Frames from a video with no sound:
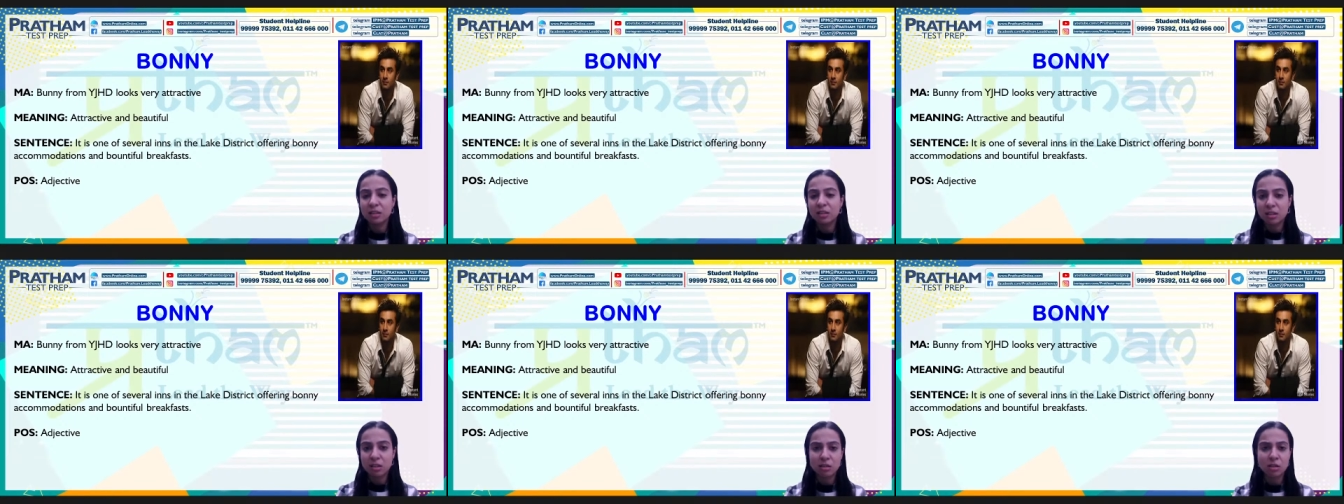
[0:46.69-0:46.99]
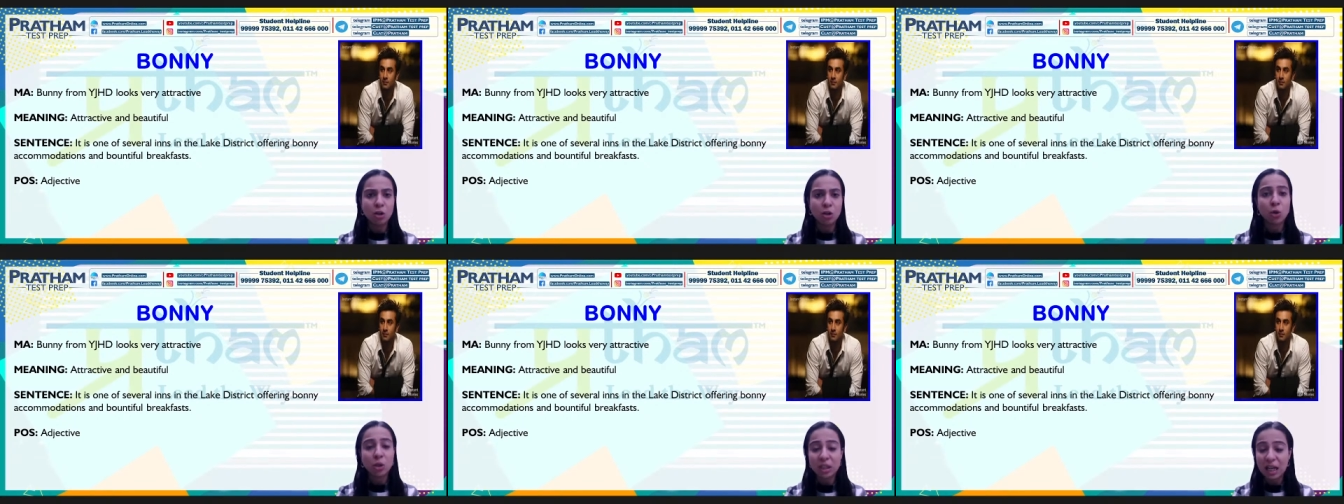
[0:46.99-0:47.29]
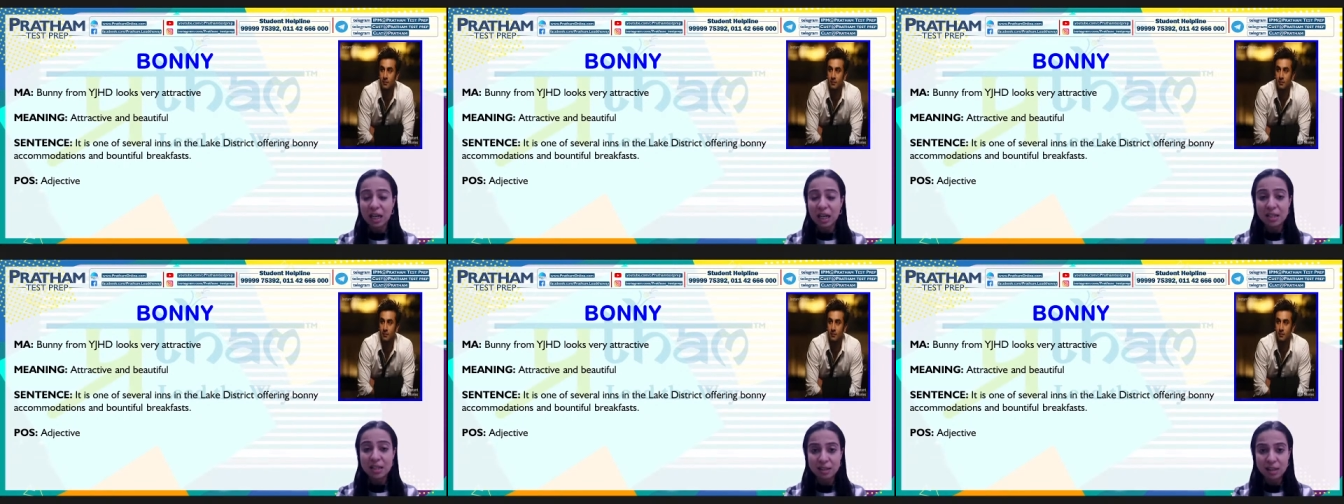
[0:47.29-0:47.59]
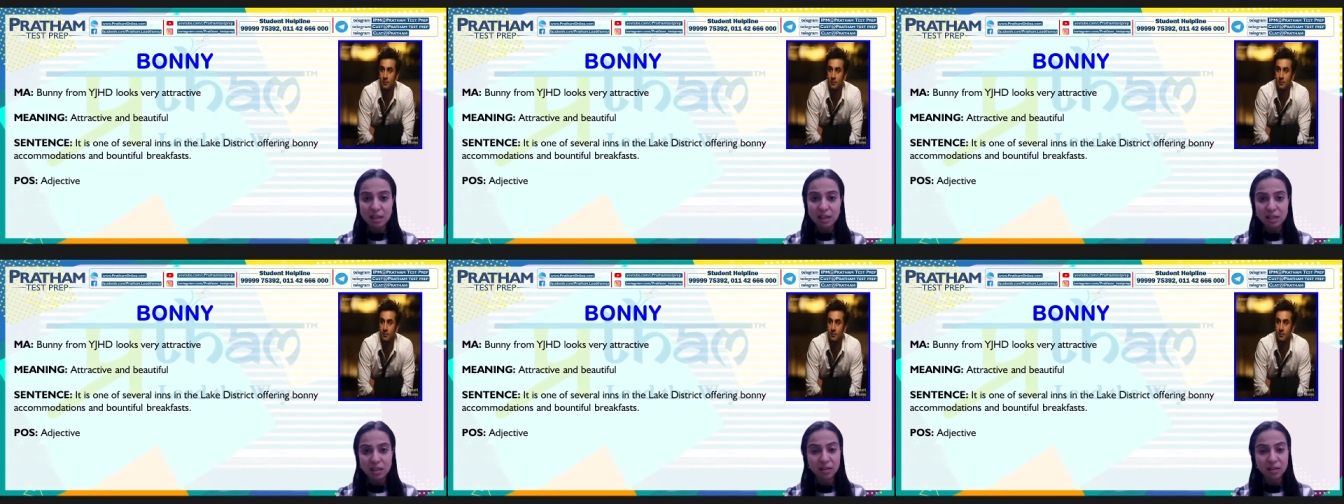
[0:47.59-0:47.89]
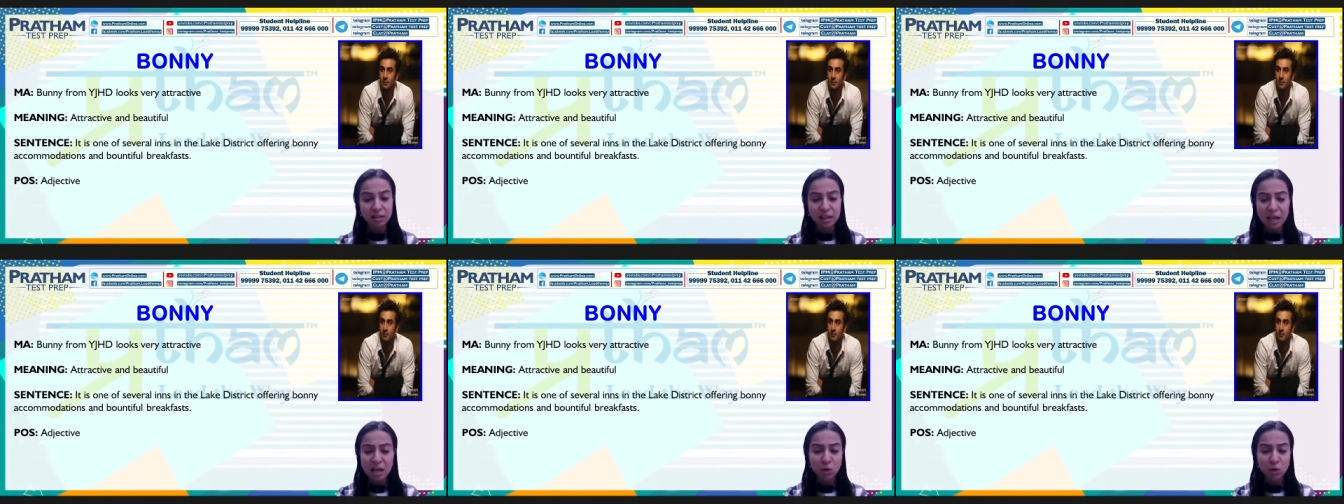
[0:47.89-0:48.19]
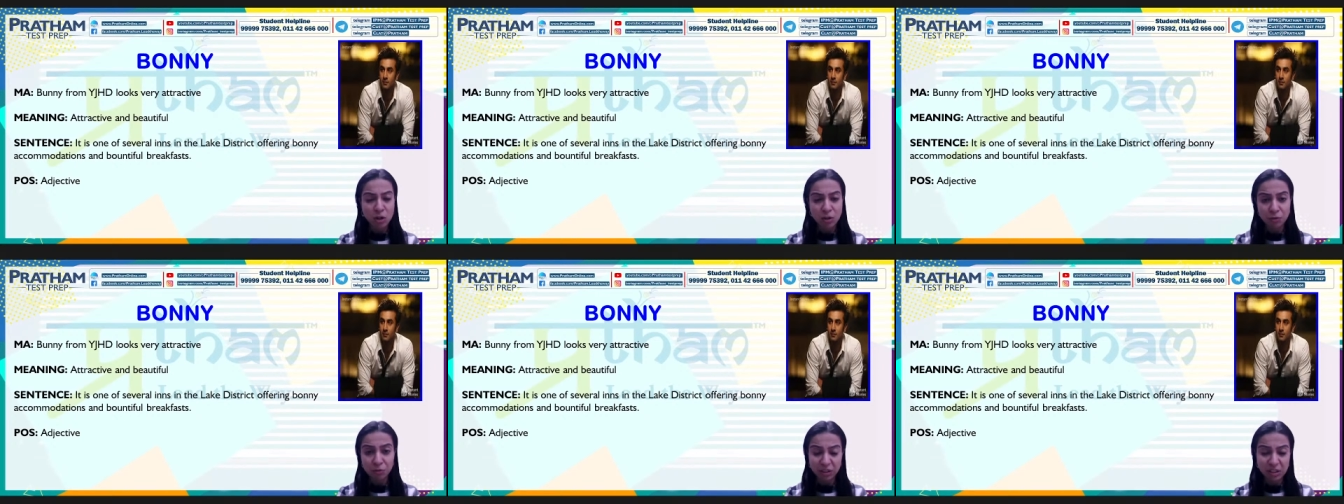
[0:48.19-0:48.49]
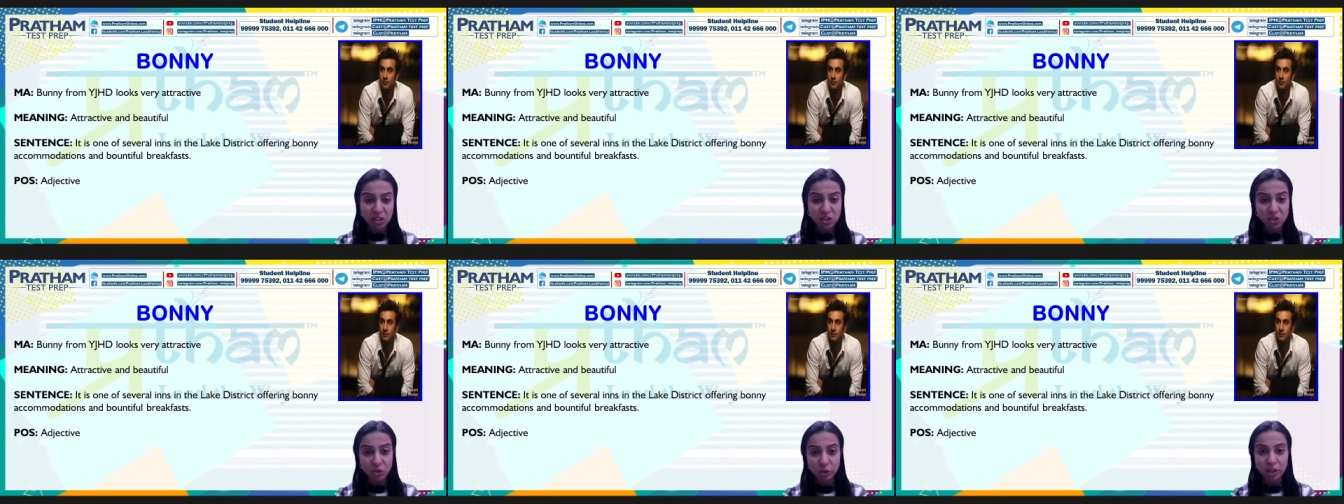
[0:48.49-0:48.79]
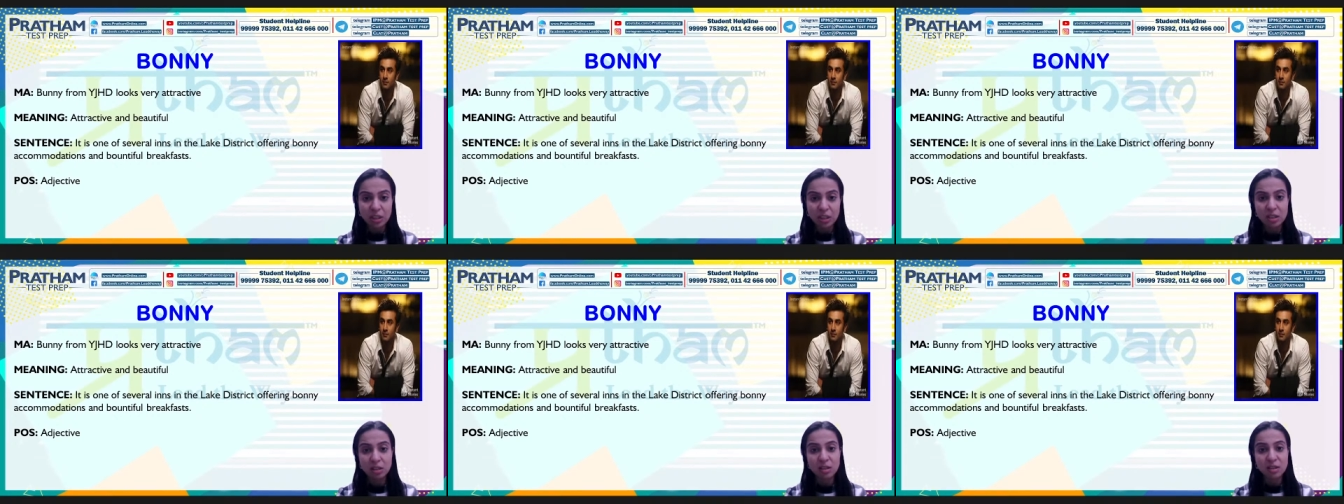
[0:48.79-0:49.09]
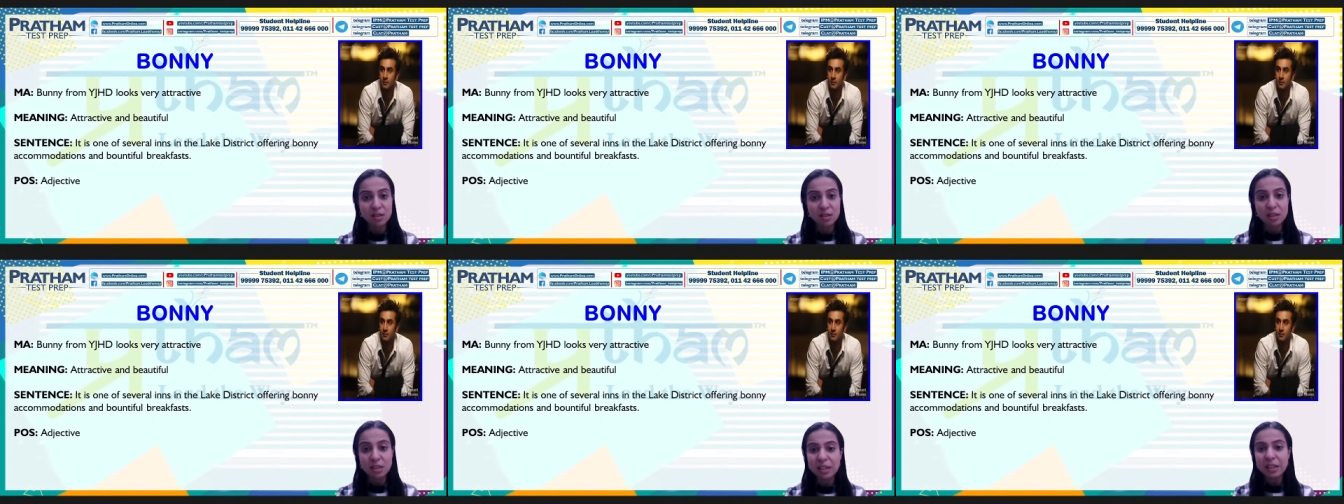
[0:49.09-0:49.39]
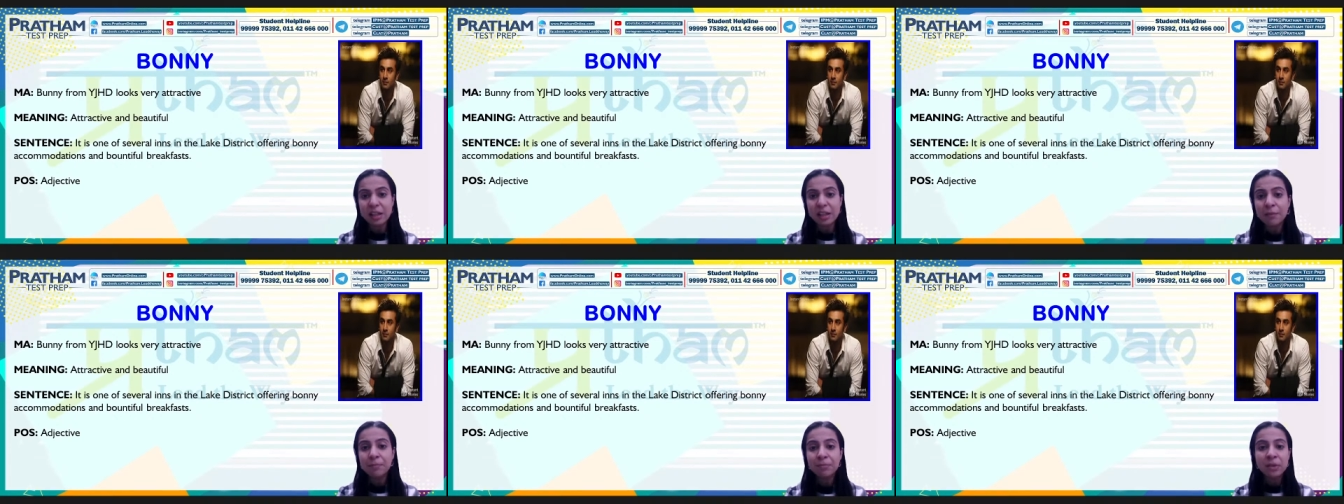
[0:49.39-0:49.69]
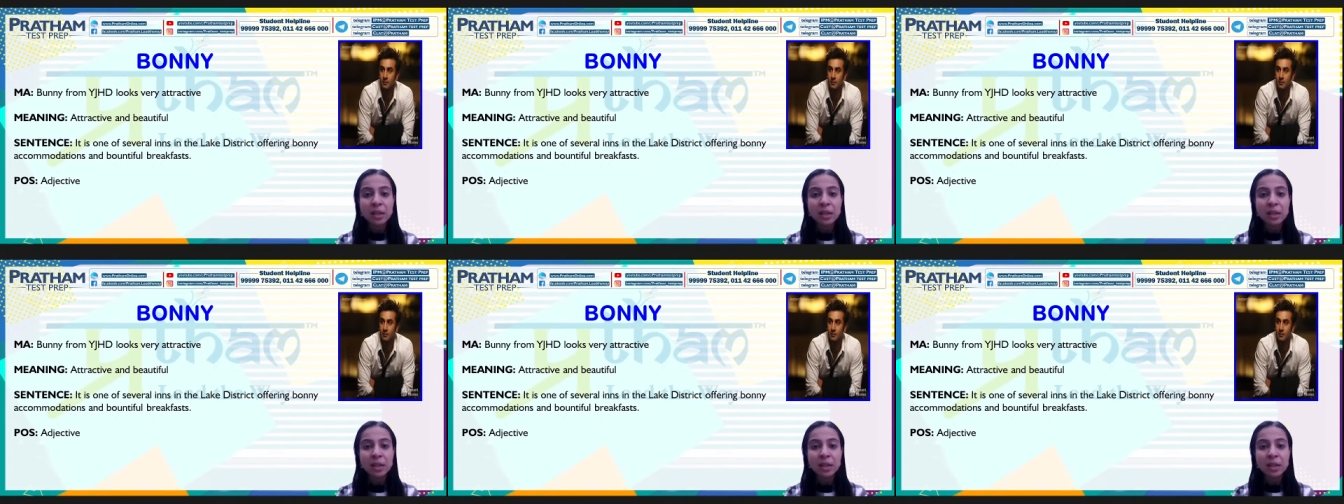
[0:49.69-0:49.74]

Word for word: little hotels that are there on every street in the city.